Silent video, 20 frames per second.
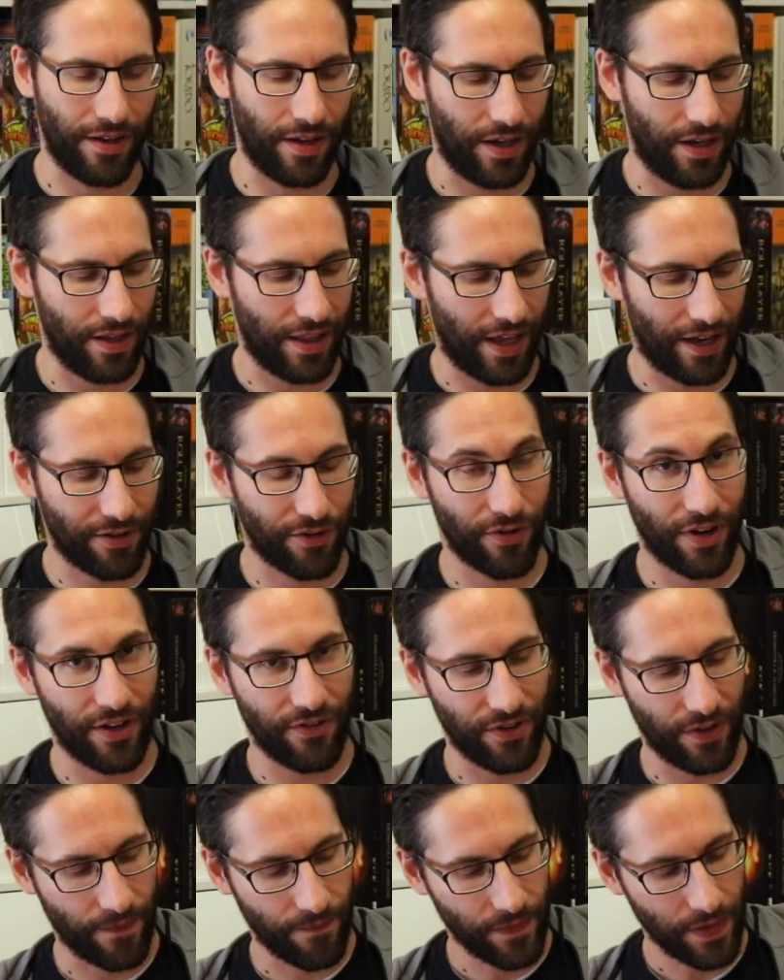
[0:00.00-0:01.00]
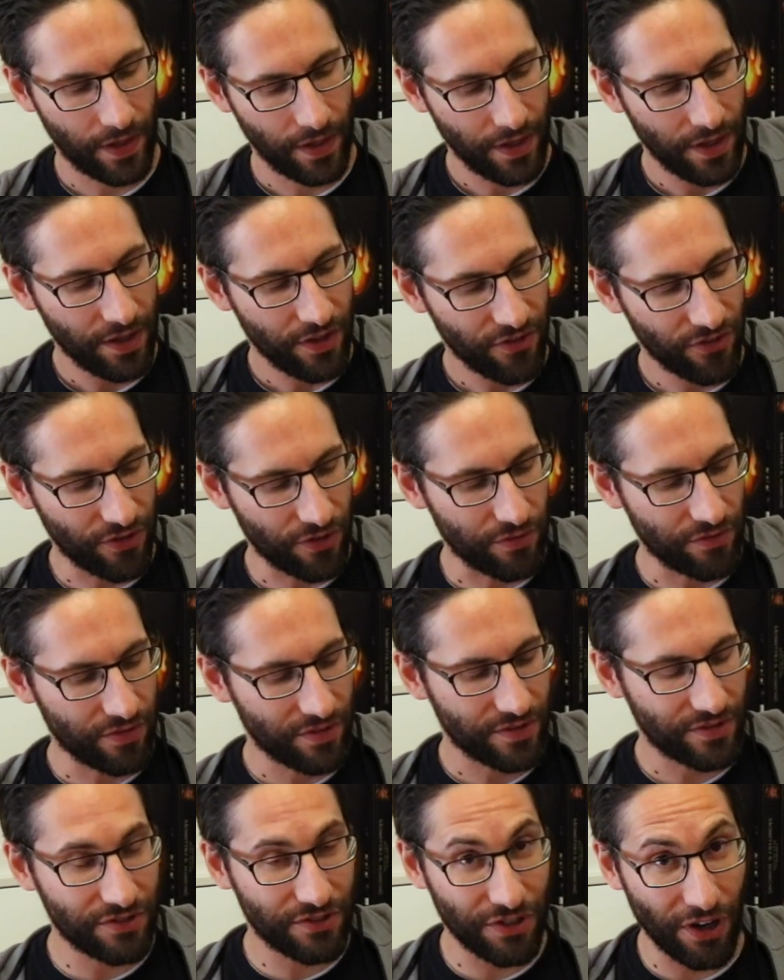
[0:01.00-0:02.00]
that crazy. So
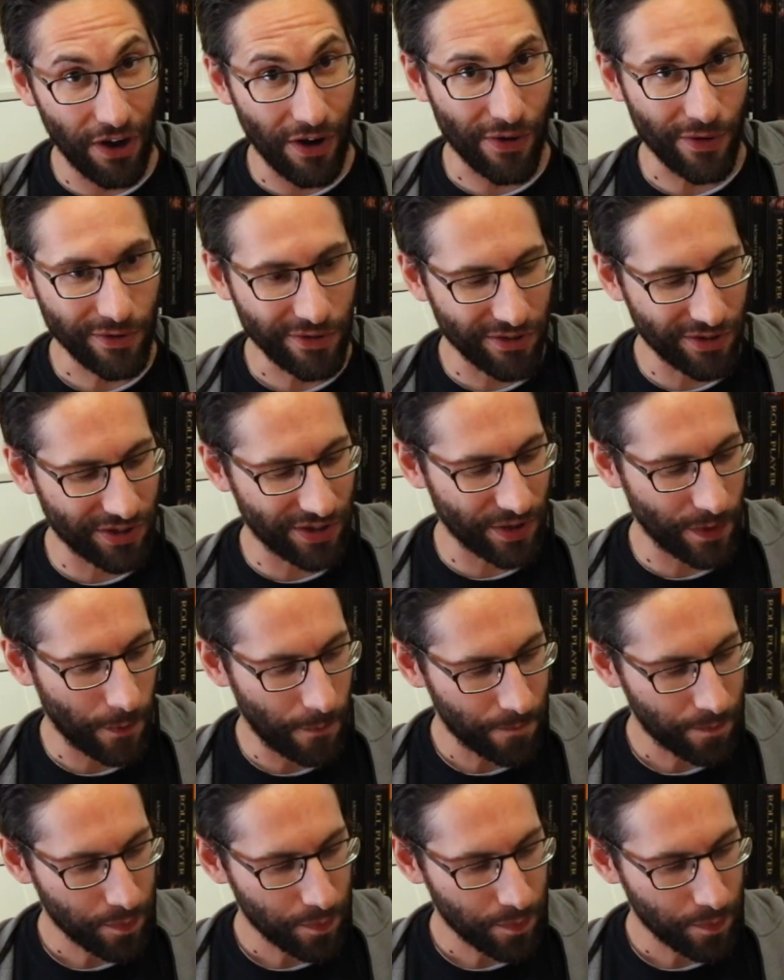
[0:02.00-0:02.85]
Dos